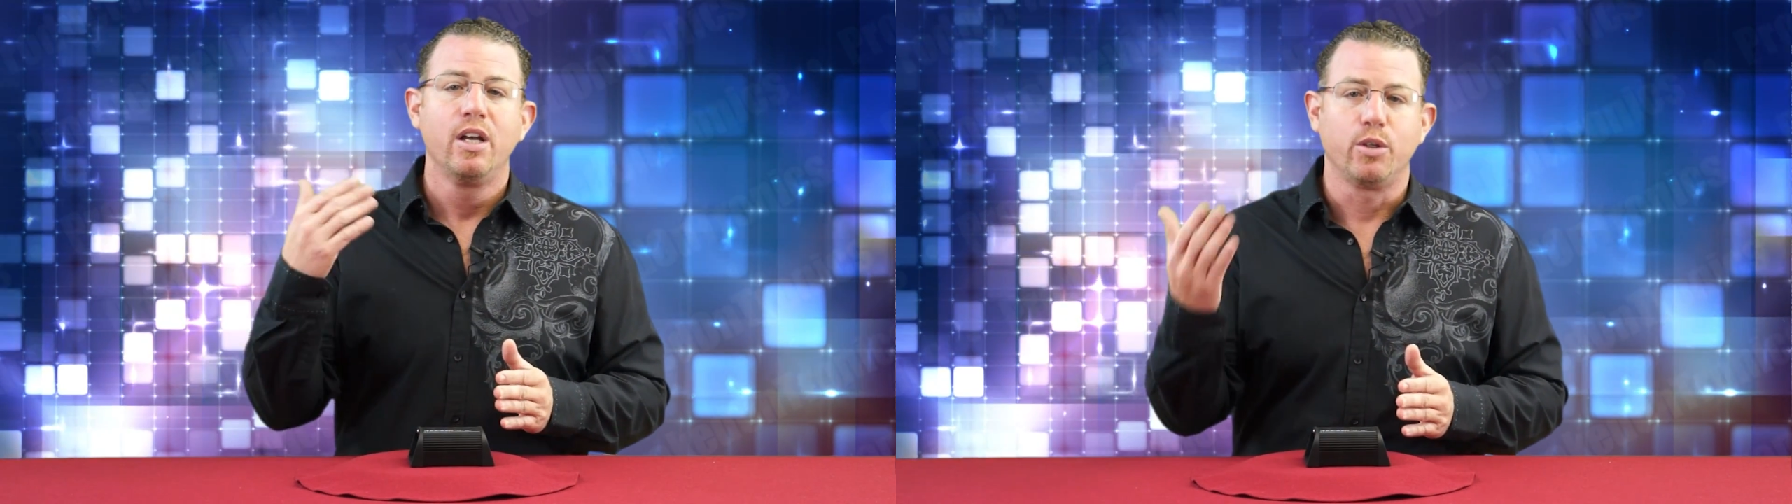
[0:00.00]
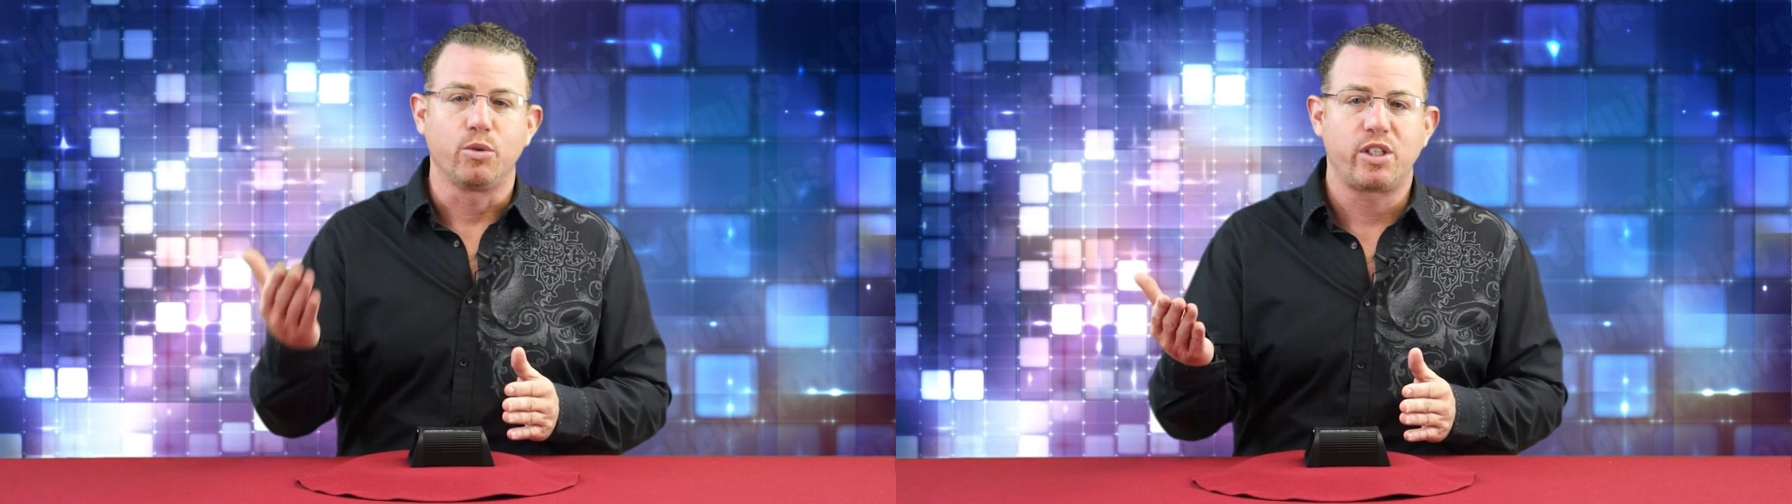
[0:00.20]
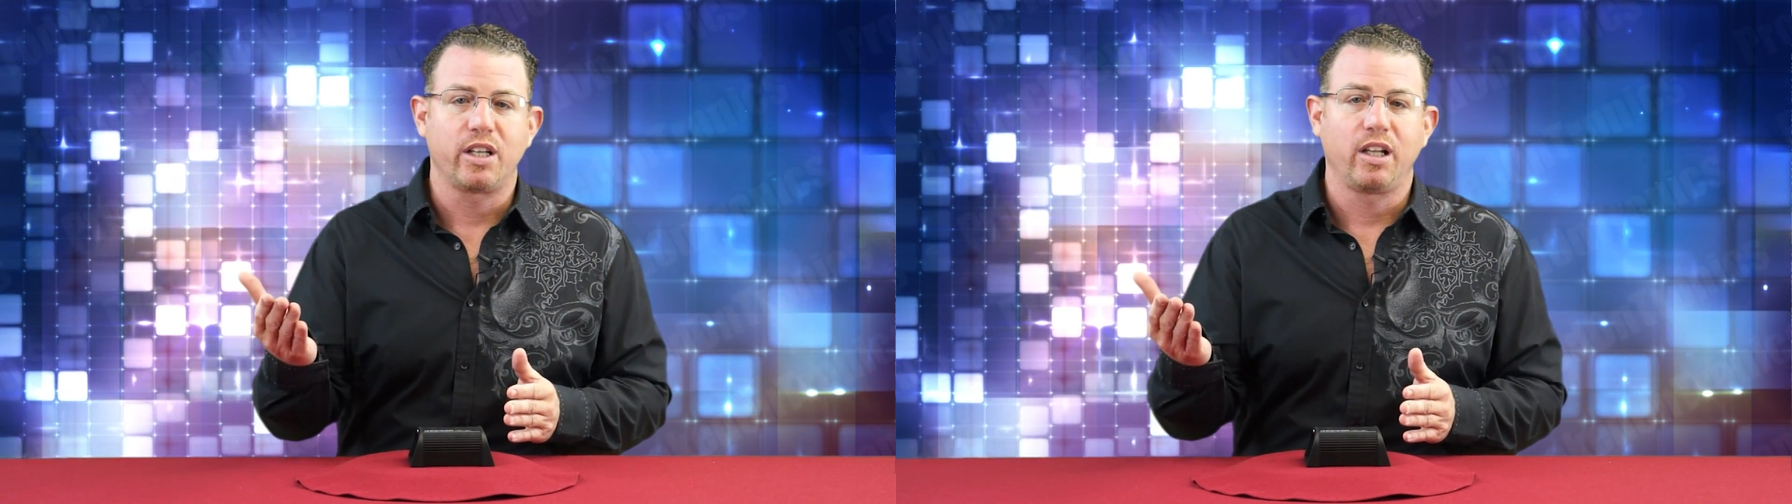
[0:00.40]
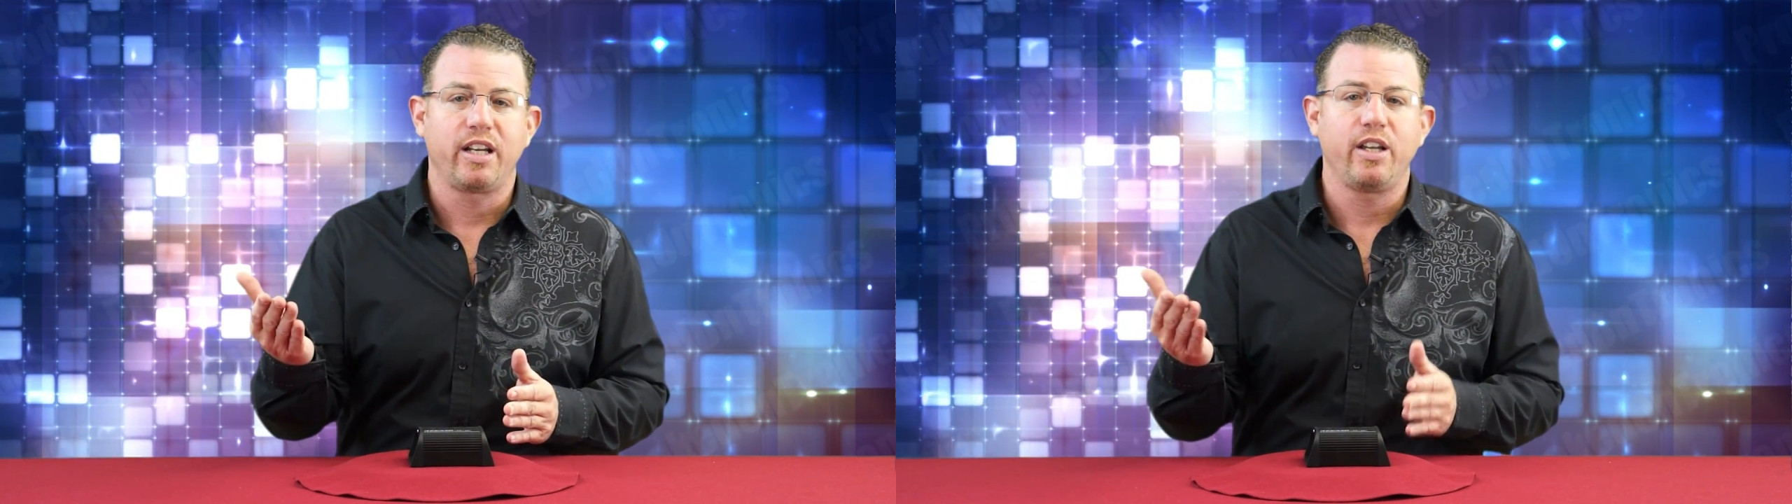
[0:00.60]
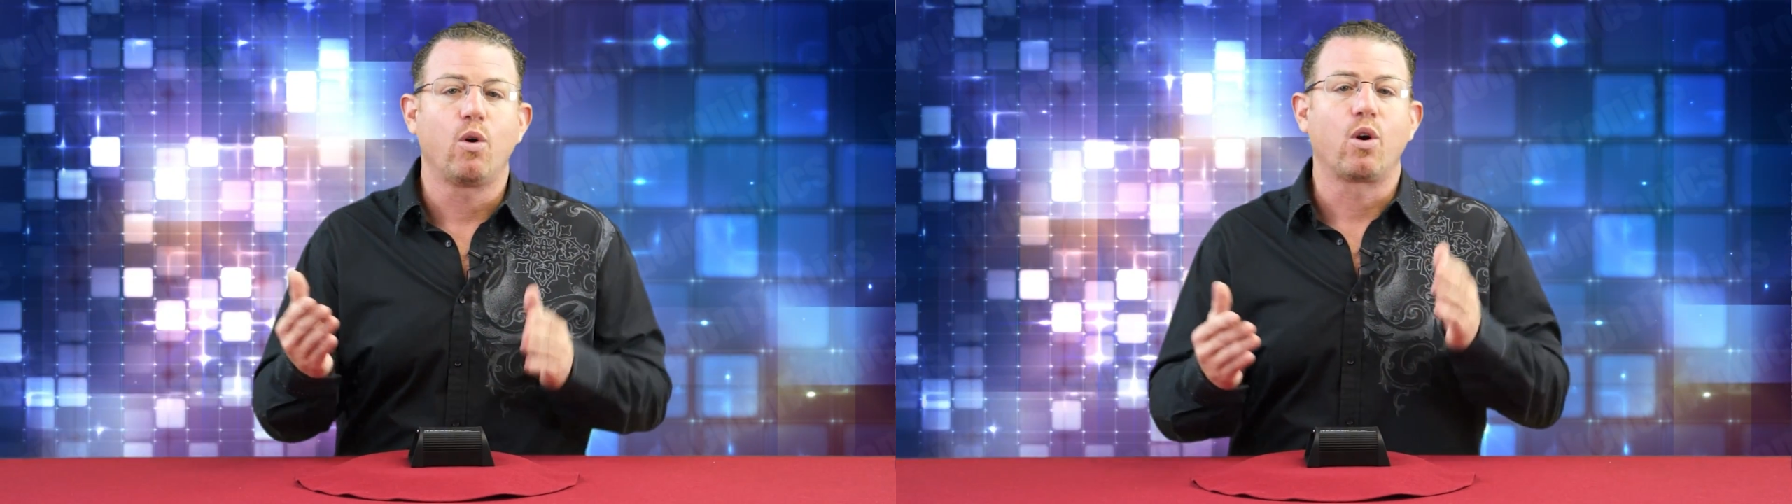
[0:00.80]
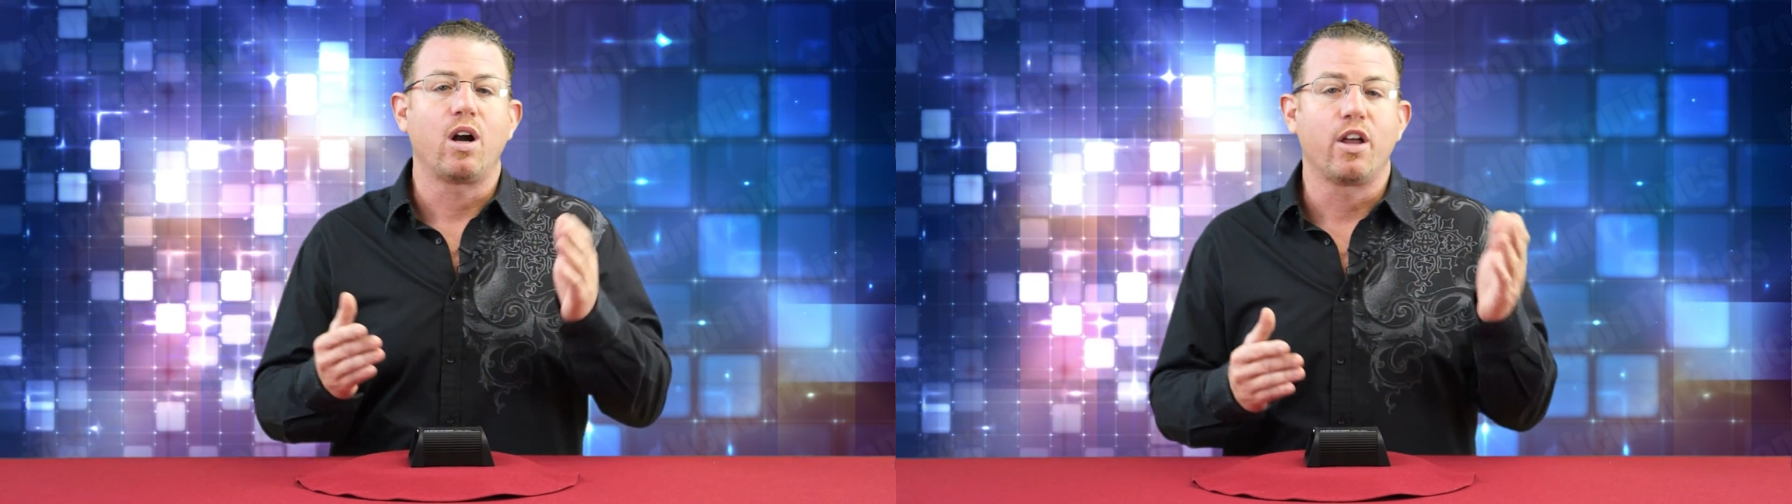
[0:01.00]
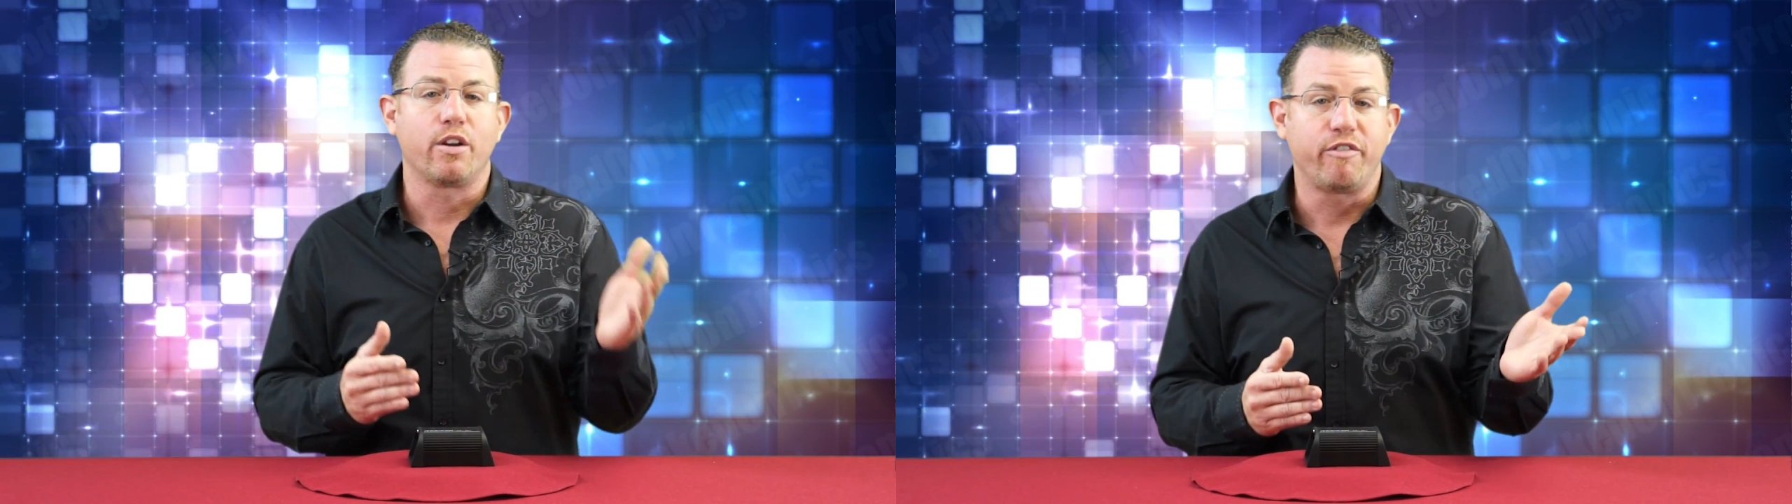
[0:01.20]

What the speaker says: utility, or other